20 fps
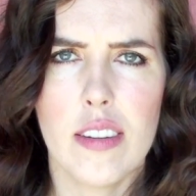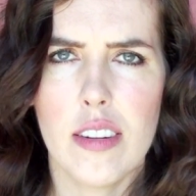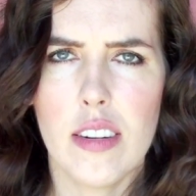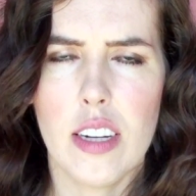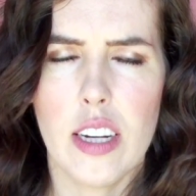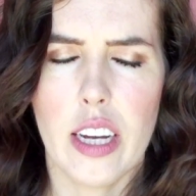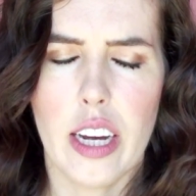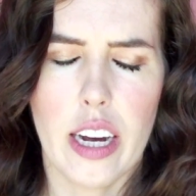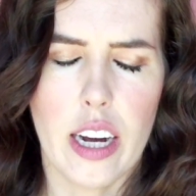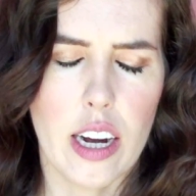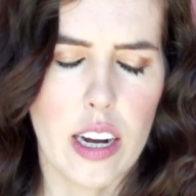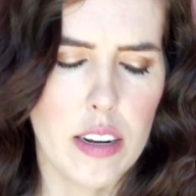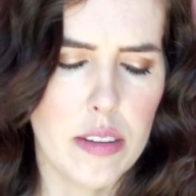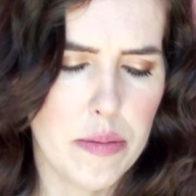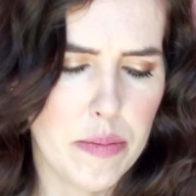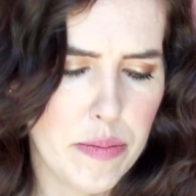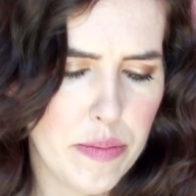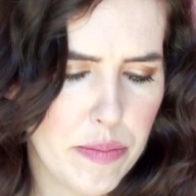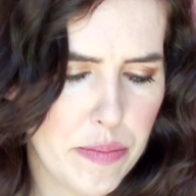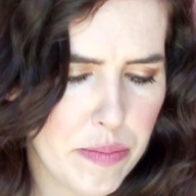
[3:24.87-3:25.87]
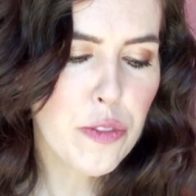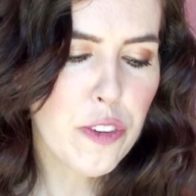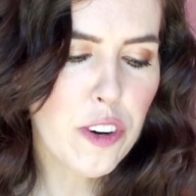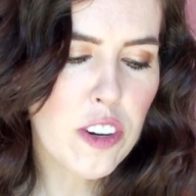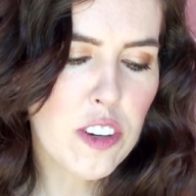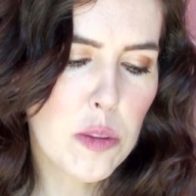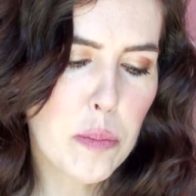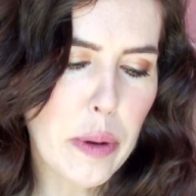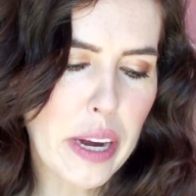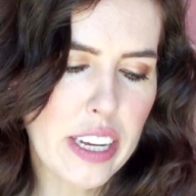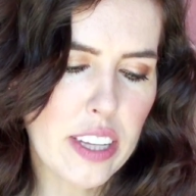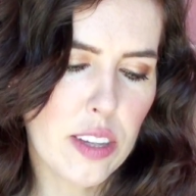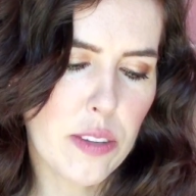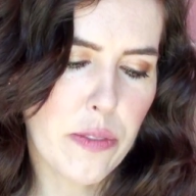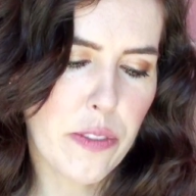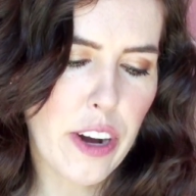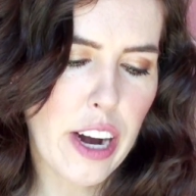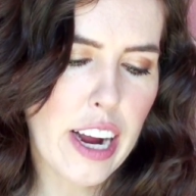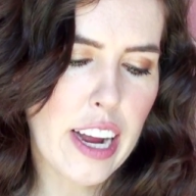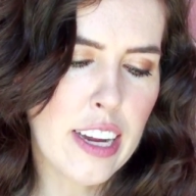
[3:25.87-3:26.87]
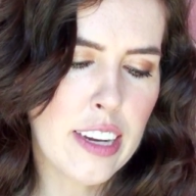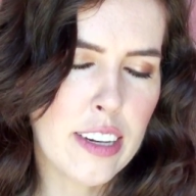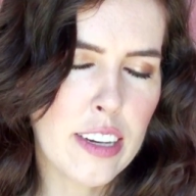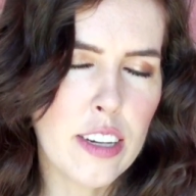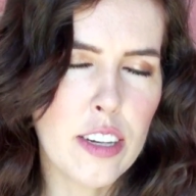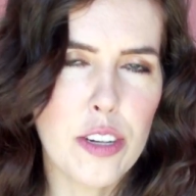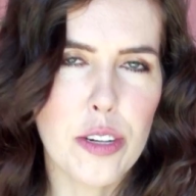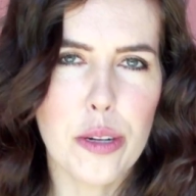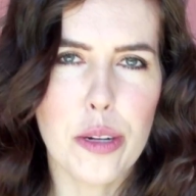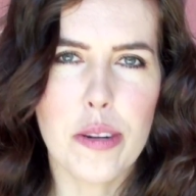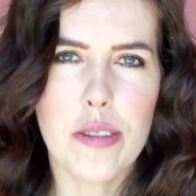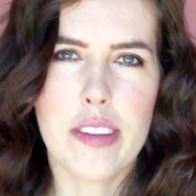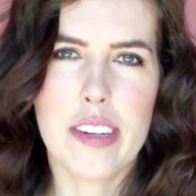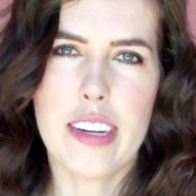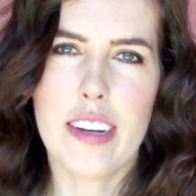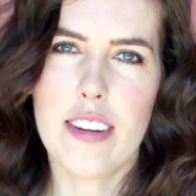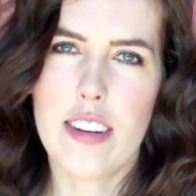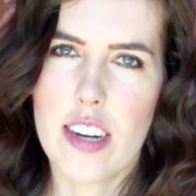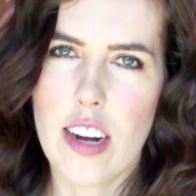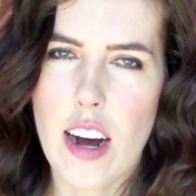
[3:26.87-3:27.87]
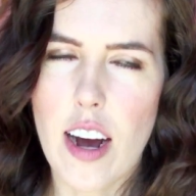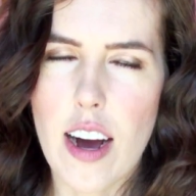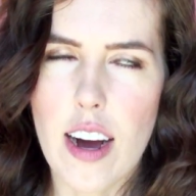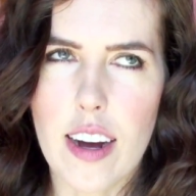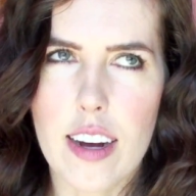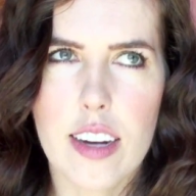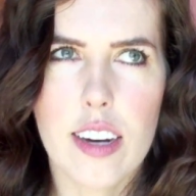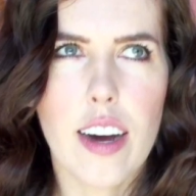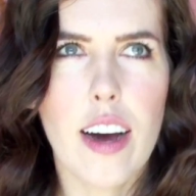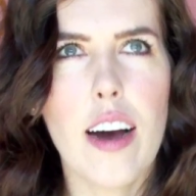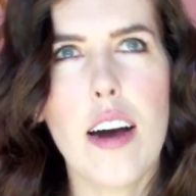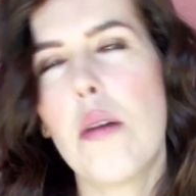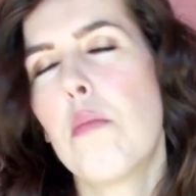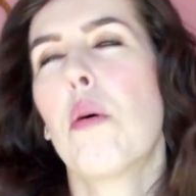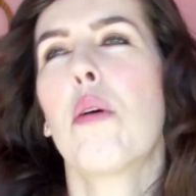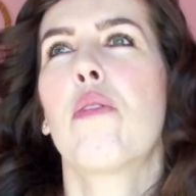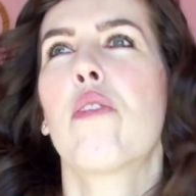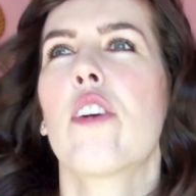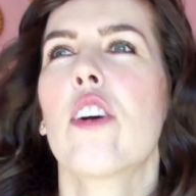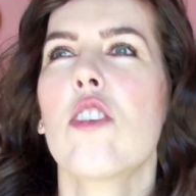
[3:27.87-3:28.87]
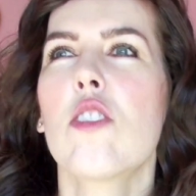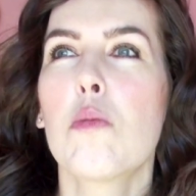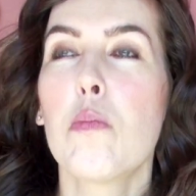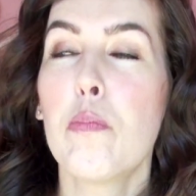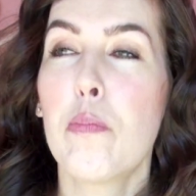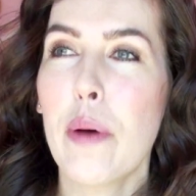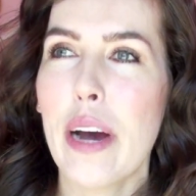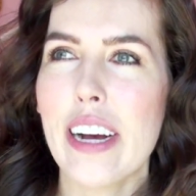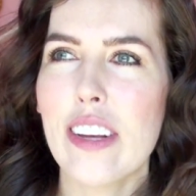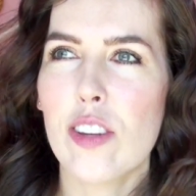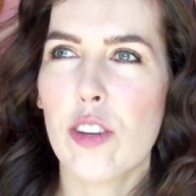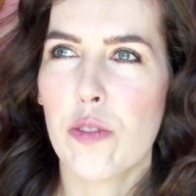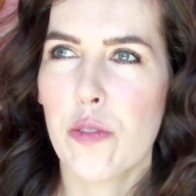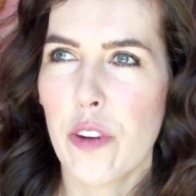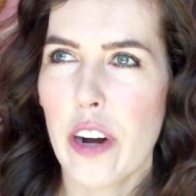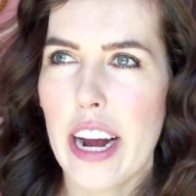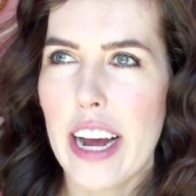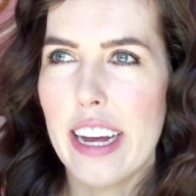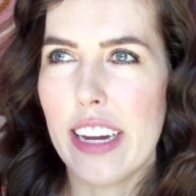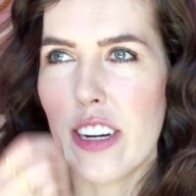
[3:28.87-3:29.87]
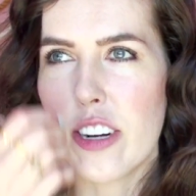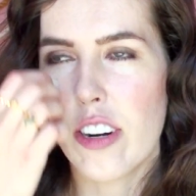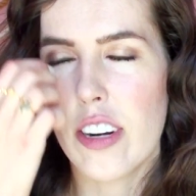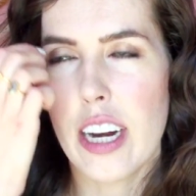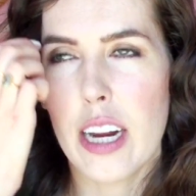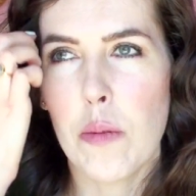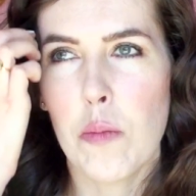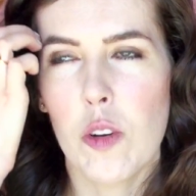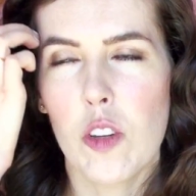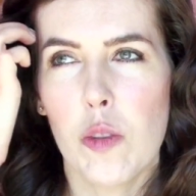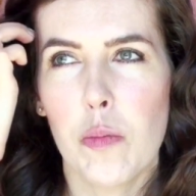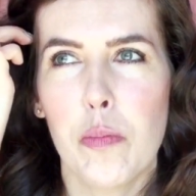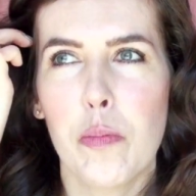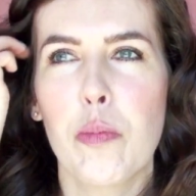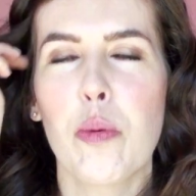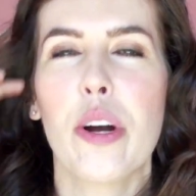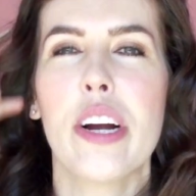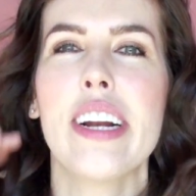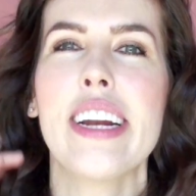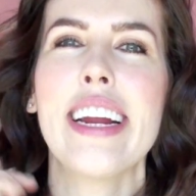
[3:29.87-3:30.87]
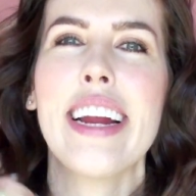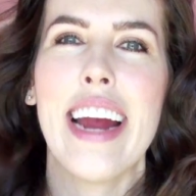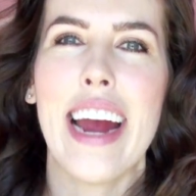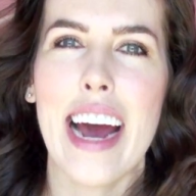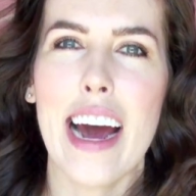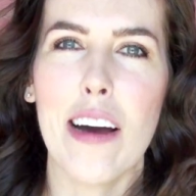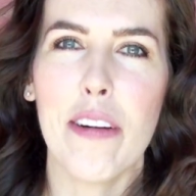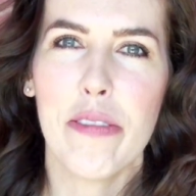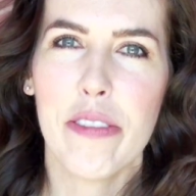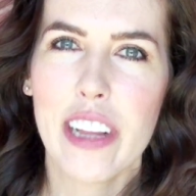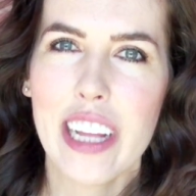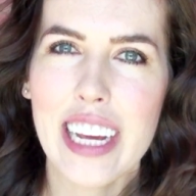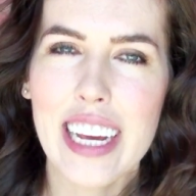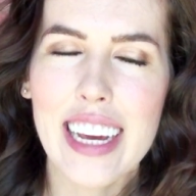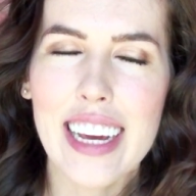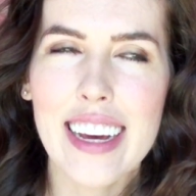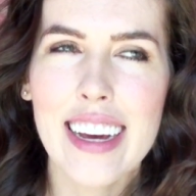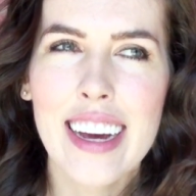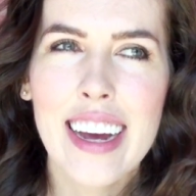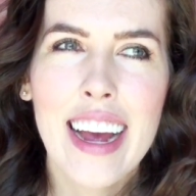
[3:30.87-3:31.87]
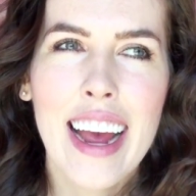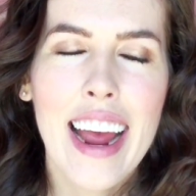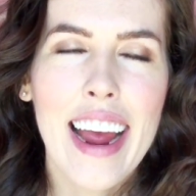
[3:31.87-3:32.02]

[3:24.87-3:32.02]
Yeah. Who was your first best friend, and do you still talk? My first best friend, her name was Brittany Halfley.